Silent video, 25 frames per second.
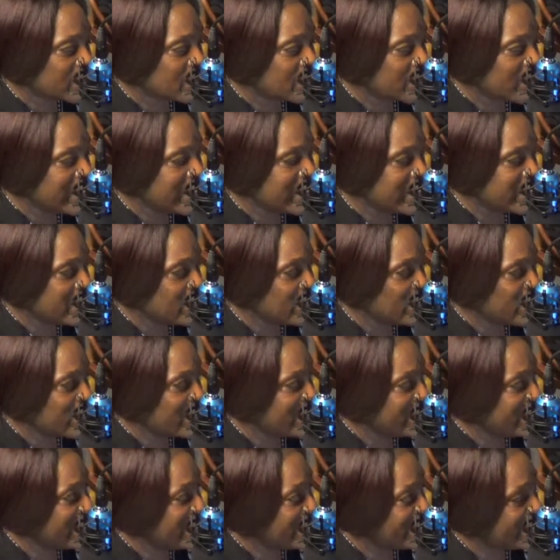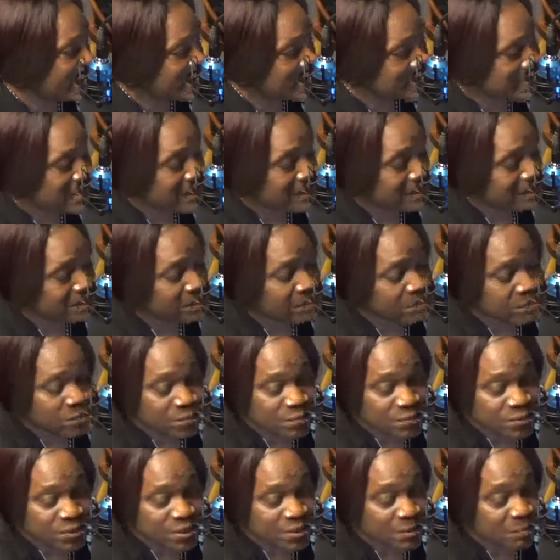Well, they the one that's
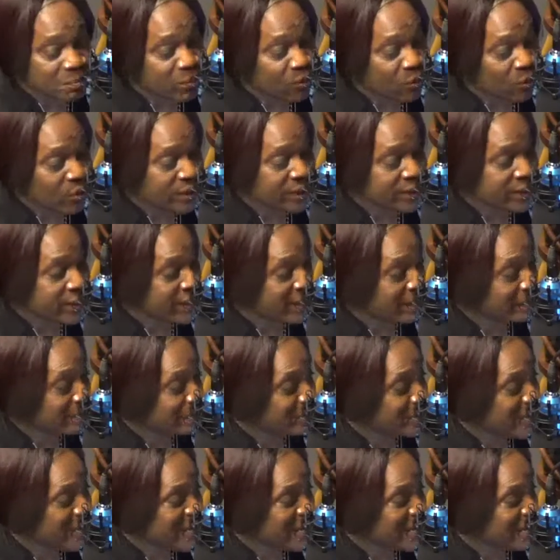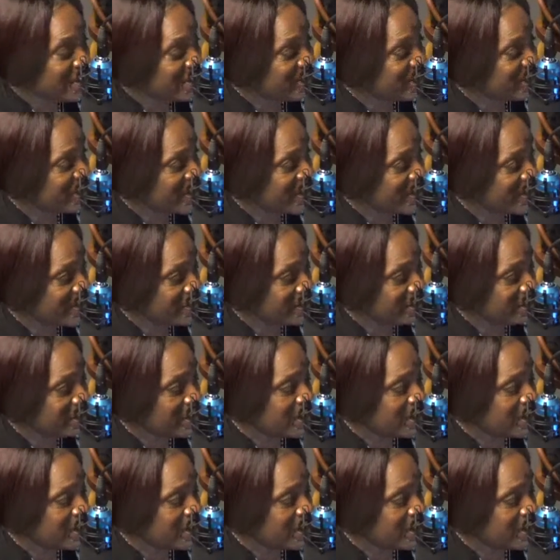supporting him, paying for him.